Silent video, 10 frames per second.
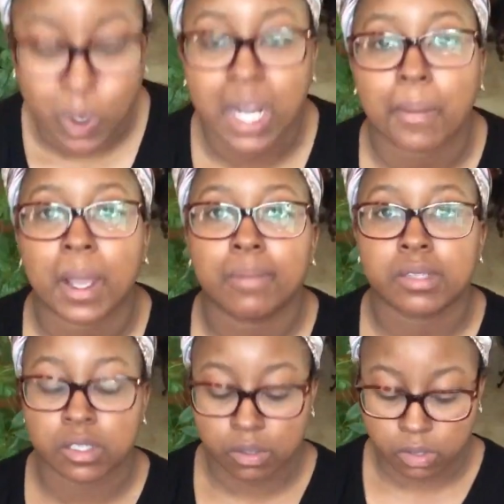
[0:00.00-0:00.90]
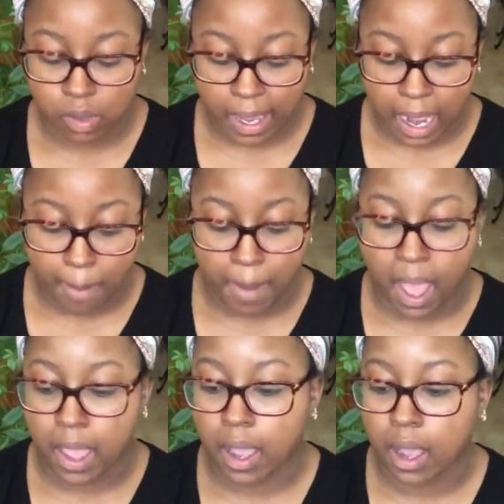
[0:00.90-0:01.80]
why did i pick up two so i got
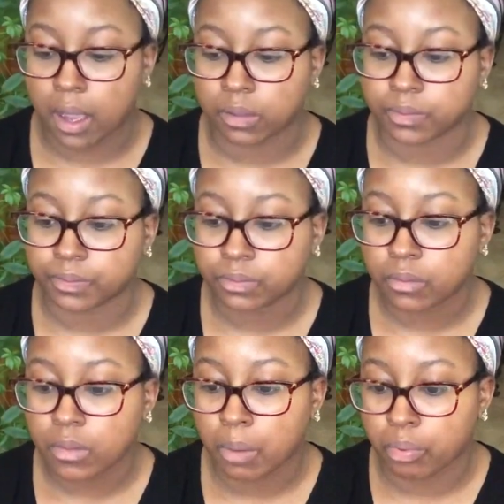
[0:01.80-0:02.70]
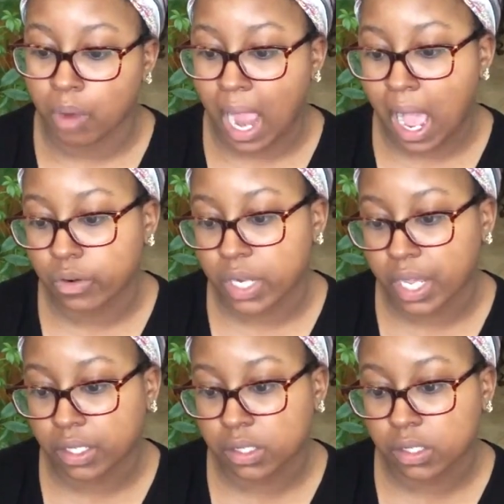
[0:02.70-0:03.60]
my um brow
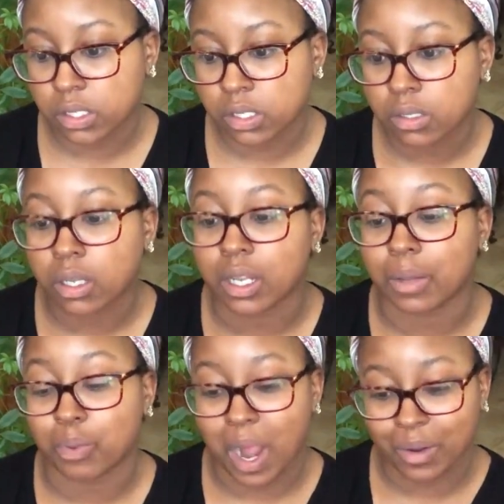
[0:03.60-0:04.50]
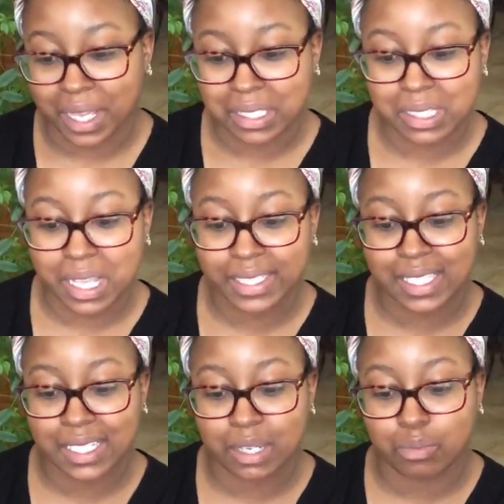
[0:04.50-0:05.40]
nyx brow nyx nyx
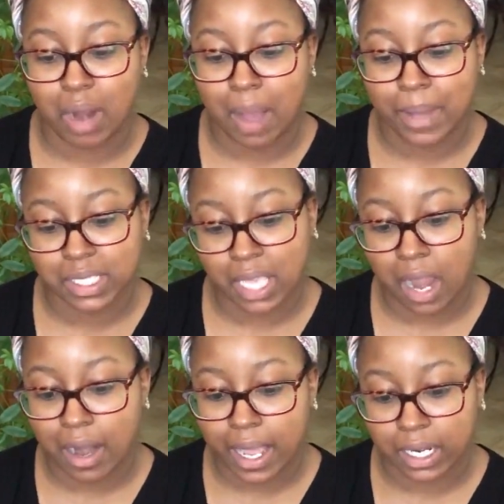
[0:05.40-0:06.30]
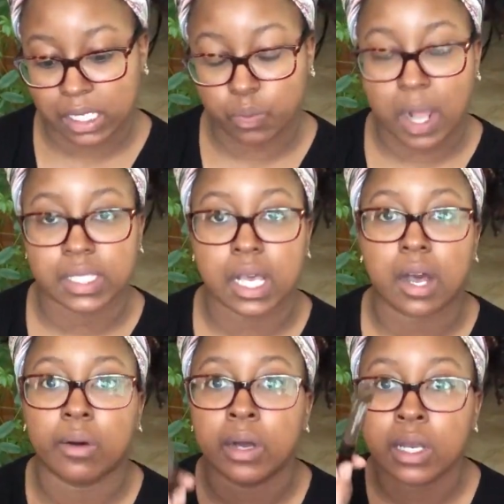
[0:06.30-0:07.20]
tinted brow mascara and
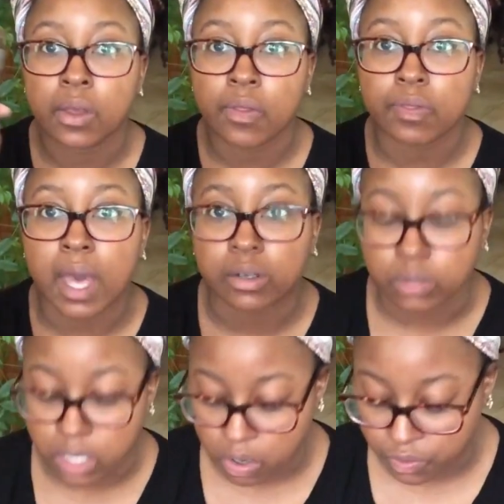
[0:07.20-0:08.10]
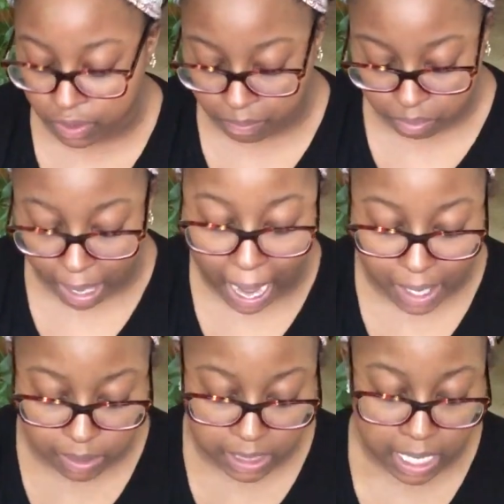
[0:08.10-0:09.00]
espresso that'll go for the
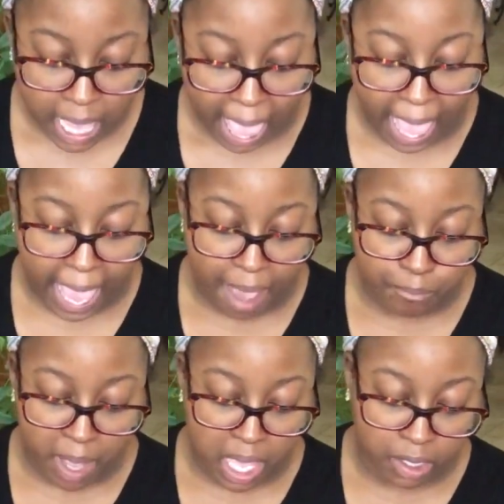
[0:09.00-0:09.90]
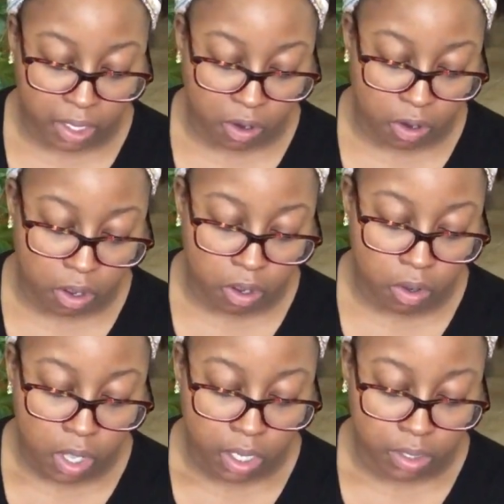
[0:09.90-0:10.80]
brows i have my la
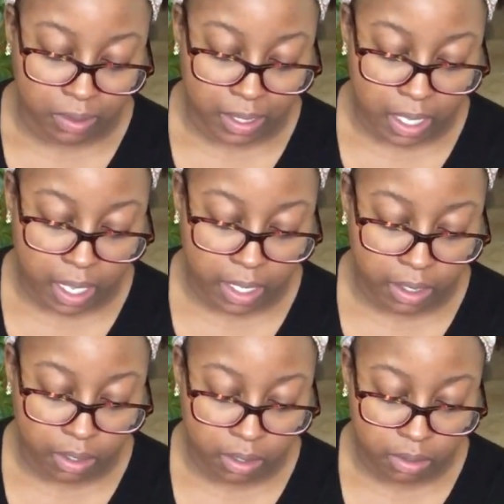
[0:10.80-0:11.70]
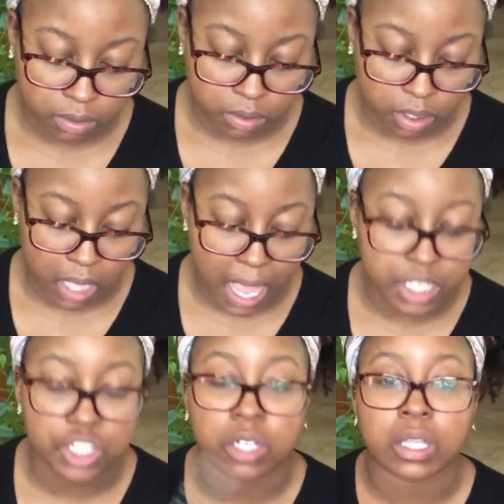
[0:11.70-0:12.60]
girl glide
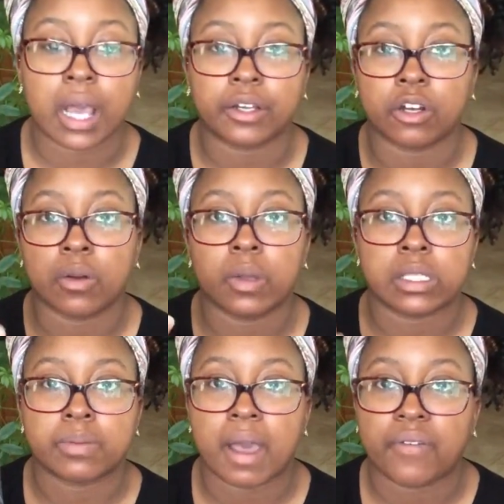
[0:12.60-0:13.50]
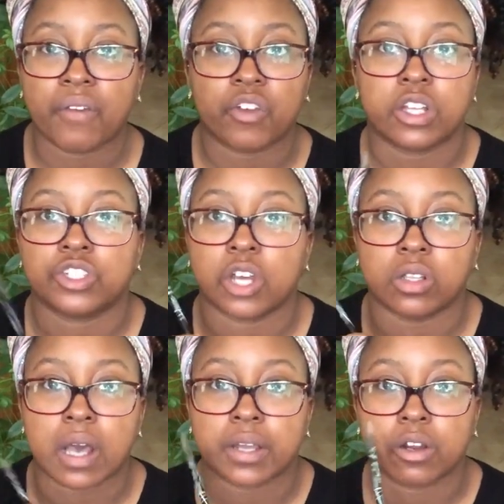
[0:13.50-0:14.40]
Glide gel liner. It's my favorite
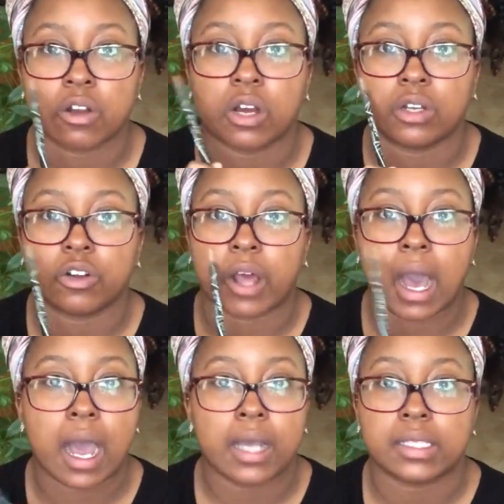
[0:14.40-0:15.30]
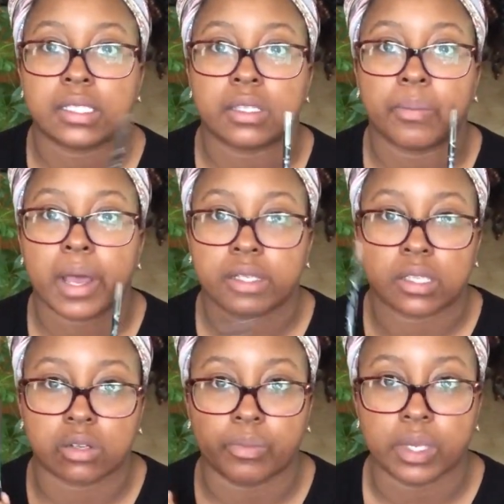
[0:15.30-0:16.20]
gel liner under the eyes. It's the best.
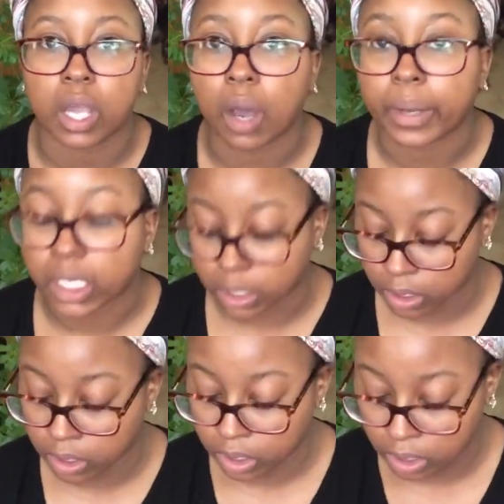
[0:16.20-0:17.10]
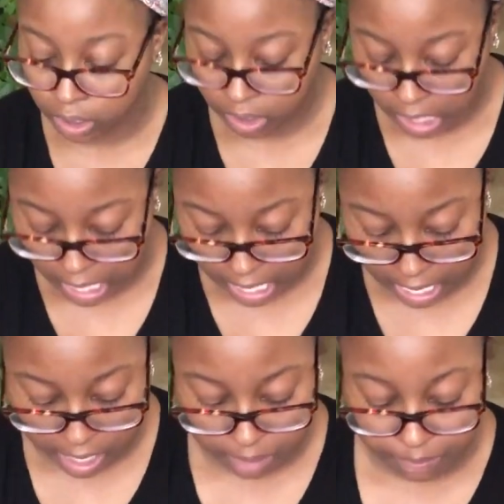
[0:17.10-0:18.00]
It'll be going.
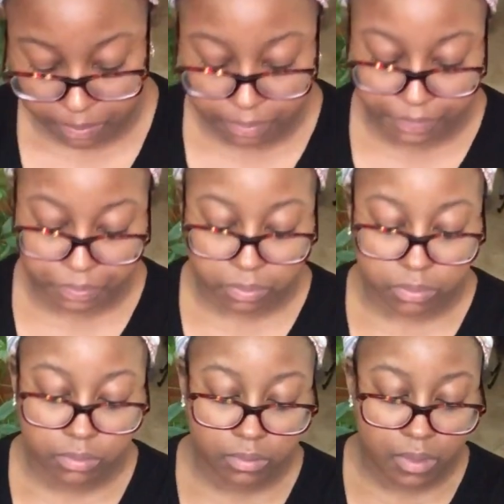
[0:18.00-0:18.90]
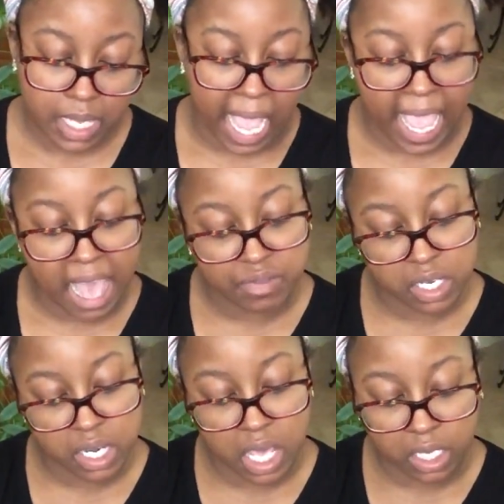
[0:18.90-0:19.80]
Um, I have the
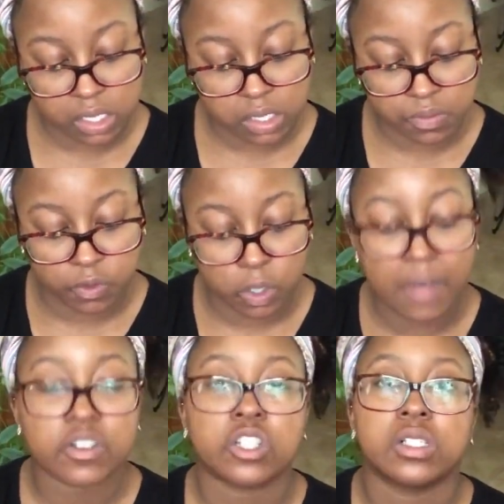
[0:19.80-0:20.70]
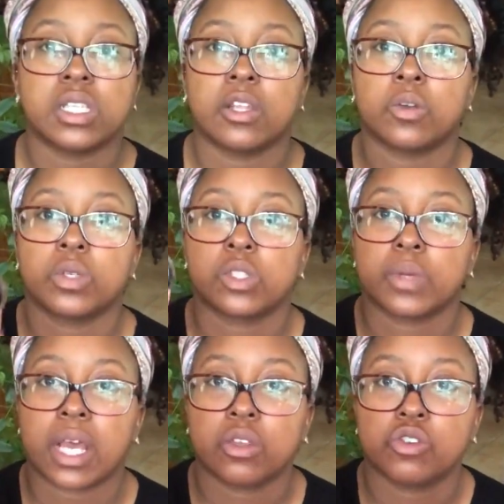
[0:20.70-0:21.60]
NYX Full Coverage Concealer, which is
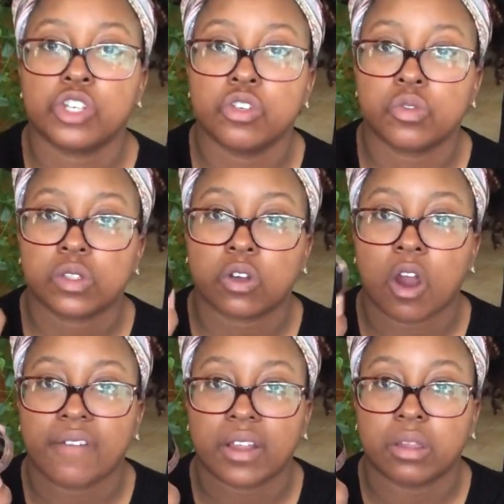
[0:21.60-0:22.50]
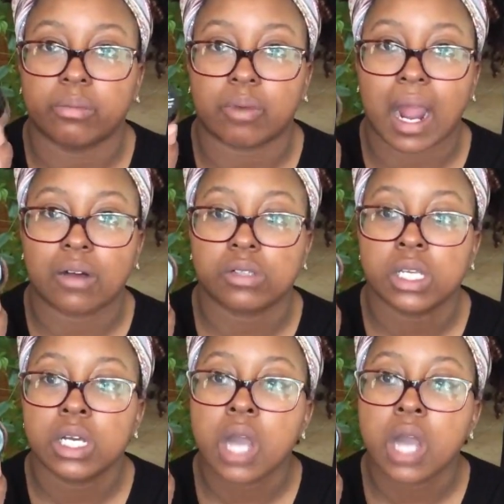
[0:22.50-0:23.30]
what I usually use to carve out the brows.